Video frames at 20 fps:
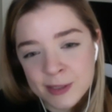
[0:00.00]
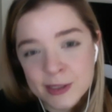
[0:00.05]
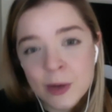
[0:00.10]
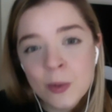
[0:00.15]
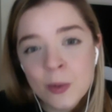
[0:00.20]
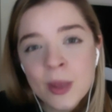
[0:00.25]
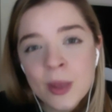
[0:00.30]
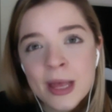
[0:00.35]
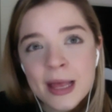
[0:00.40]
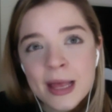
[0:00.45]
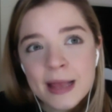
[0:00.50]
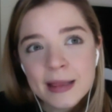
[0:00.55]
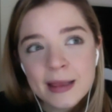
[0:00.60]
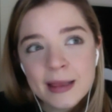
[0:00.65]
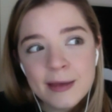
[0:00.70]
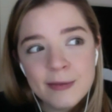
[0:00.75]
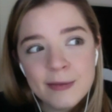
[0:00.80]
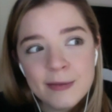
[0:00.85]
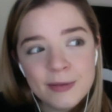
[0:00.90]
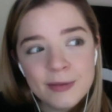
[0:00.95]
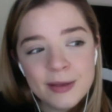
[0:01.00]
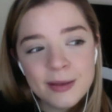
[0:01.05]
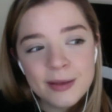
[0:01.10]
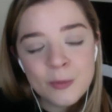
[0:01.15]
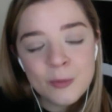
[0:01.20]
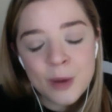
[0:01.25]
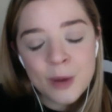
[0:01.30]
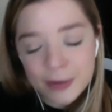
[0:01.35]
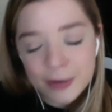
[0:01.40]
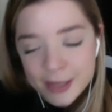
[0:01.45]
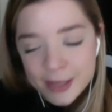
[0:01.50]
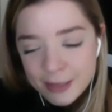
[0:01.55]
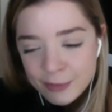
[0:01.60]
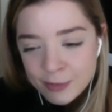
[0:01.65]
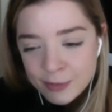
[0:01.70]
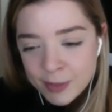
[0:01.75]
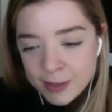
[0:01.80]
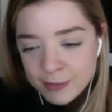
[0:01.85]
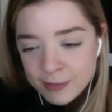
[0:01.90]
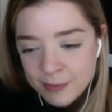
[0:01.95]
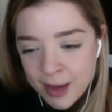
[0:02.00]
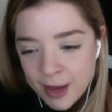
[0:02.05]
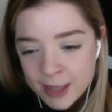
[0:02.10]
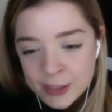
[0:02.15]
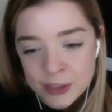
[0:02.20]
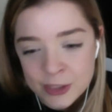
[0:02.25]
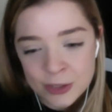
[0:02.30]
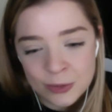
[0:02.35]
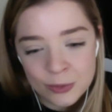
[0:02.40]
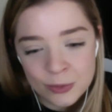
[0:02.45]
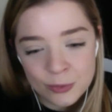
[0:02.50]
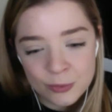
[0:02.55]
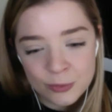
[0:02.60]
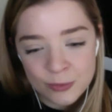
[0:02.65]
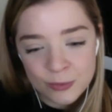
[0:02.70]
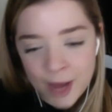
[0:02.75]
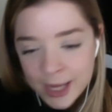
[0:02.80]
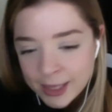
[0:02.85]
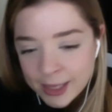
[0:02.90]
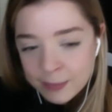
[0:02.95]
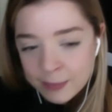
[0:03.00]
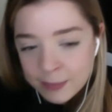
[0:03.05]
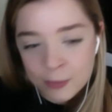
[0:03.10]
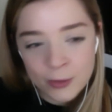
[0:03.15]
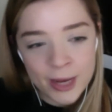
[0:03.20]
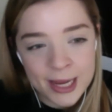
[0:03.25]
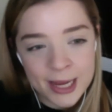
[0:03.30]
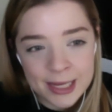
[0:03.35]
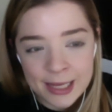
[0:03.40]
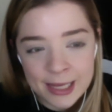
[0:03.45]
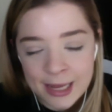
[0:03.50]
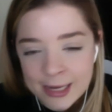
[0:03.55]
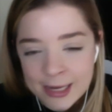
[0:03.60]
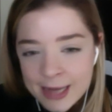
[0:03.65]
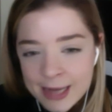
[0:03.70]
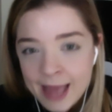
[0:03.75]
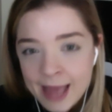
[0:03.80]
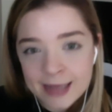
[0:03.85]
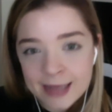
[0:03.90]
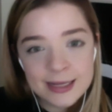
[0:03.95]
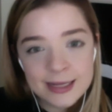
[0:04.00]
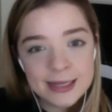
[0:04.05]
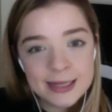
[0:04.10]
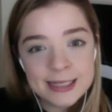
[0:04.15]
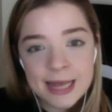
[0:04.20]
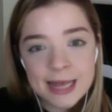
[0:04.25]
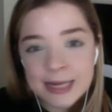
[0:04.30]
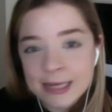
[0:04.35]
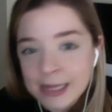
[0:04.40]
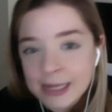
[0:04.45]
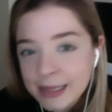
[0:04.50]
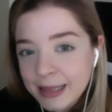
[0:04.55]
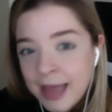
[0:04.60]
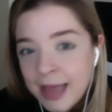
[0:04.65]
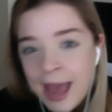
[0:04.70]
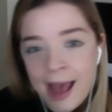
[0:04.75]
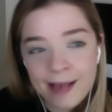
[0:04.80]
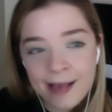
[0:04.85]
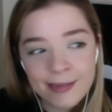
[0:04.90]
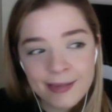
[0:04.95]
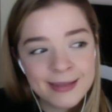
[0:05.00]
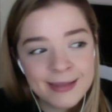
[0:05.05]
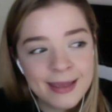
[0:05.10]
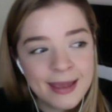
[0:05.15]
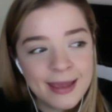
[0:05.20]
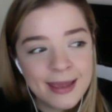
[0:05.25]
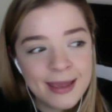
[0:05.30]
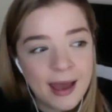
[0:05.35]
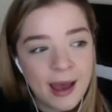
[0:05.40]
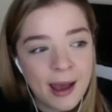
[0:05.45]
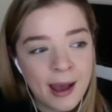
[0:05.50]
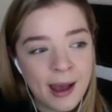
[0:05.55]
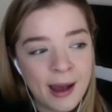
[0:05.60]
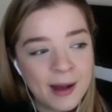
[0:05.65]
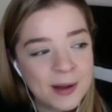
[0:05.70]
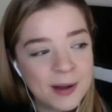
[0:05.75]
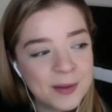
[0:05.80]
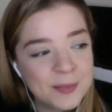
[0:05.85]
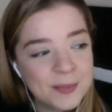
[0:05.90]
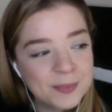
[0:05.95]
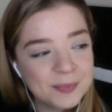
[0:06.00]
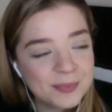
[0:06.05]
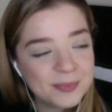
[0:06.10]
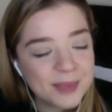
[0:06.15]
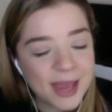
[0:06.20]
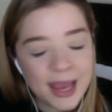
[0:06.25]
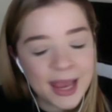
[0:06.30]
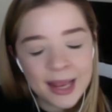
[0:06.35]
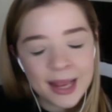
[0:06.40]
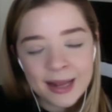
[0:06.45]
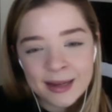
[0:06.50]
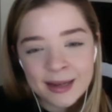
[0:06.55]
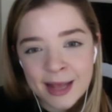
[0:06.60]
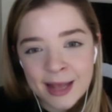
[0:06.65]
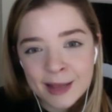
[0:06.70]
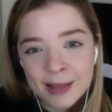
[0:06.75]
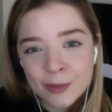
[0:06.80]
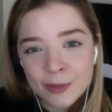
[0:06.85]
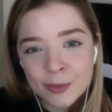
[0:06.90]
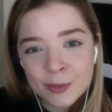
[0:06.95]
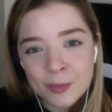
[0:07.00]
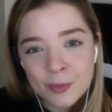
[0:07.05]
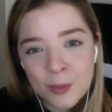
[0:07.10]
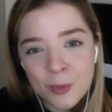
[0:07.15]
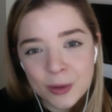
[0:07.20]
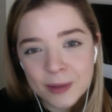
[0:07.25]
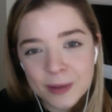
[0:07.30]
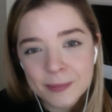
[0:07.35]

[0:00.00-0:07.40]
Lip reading: So Liv, where can everybody find you, find Liberate, connect, attend a class, and learn more?